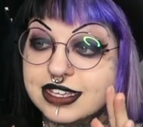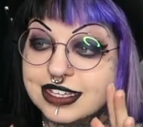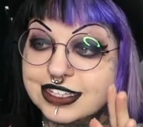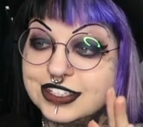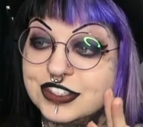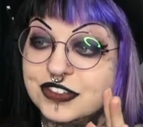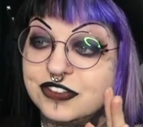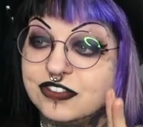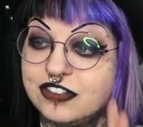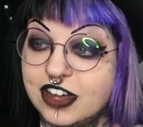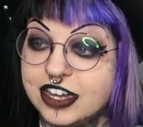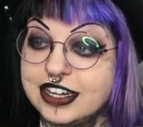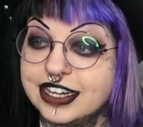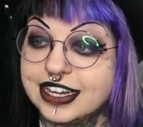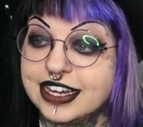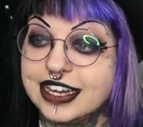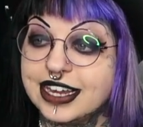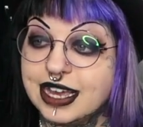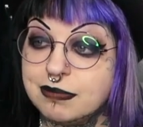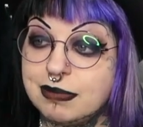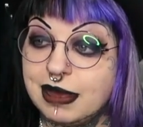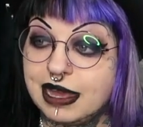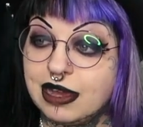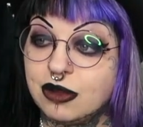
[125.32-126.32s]
is
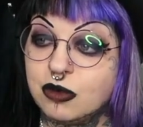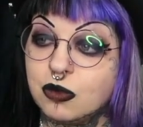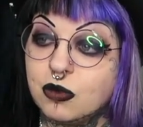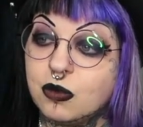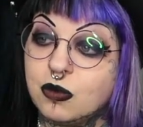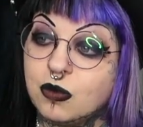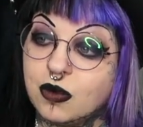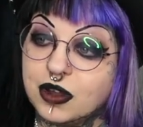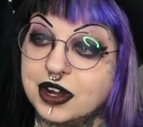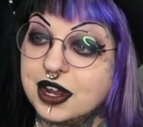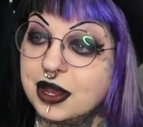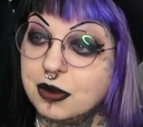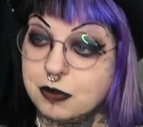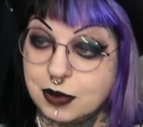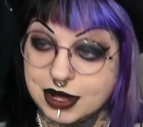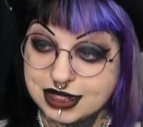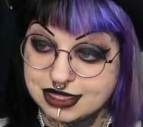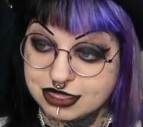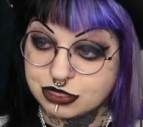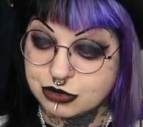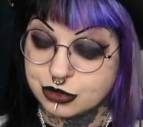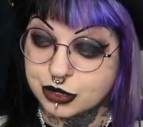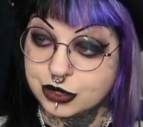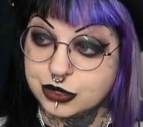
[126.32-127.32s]
funny about what I
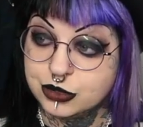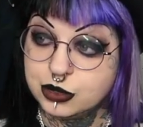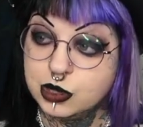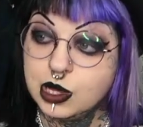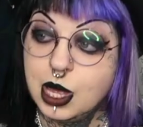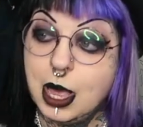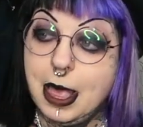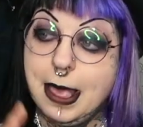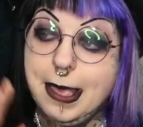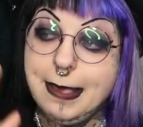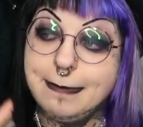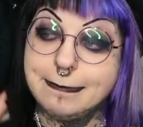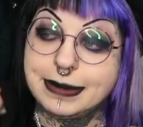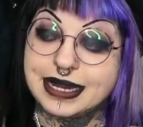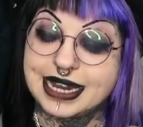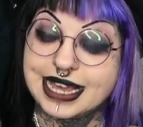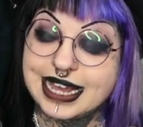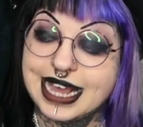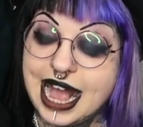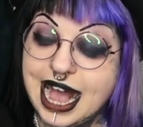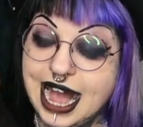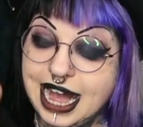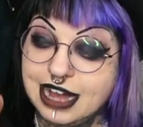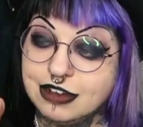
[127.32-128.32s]
went through, but
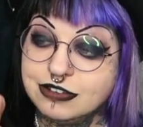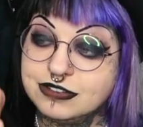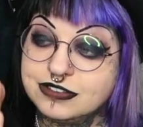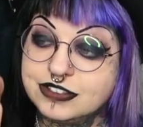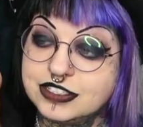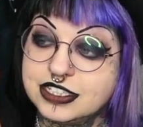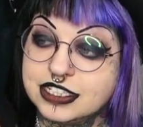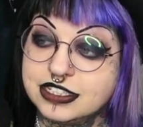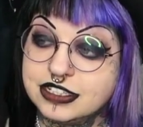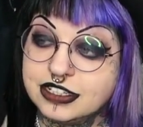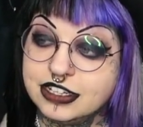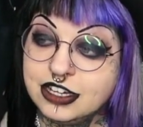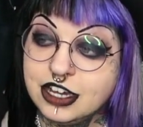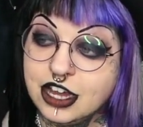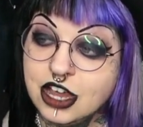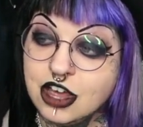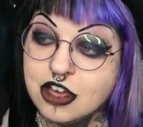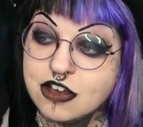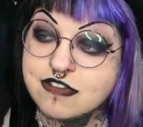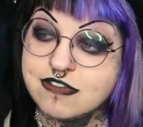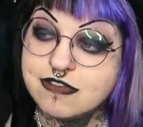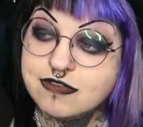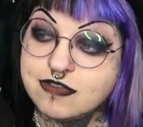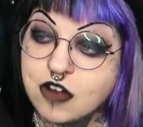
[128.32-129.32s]
I have to
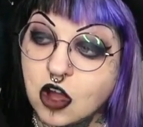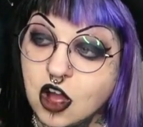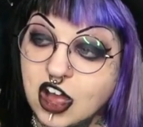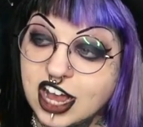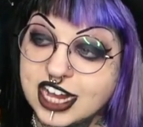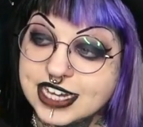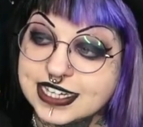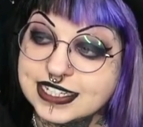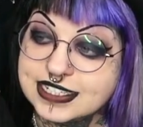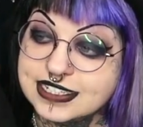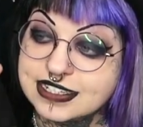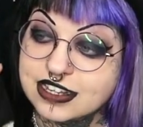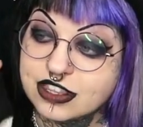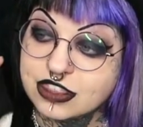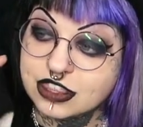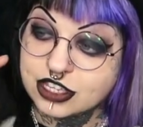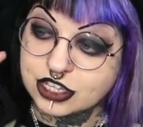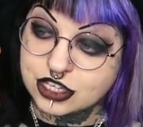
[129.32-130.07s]
find the